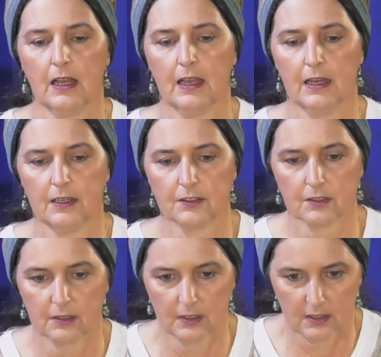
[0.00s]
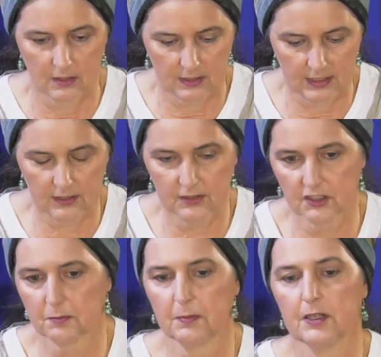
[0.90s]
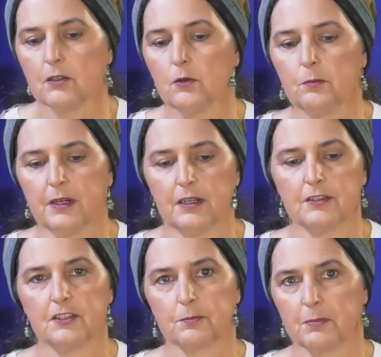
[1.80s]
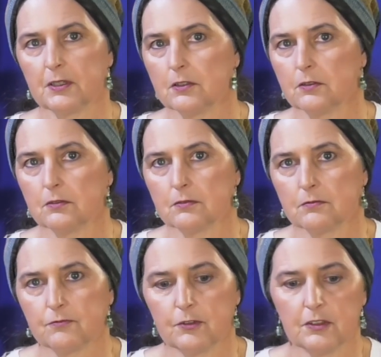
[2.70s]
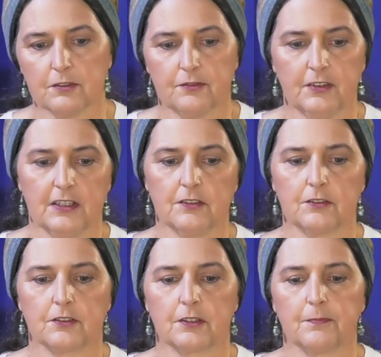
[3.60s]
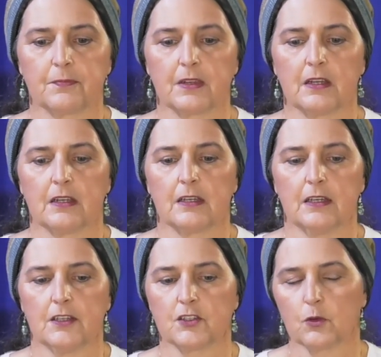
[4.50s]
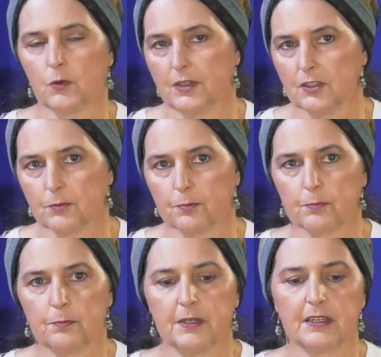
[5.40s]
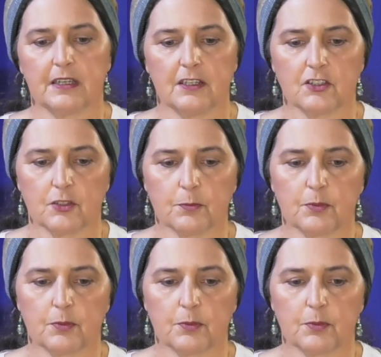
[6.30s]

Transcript: And now, this pillow bed, this pillow full of feathers, it's going to begin to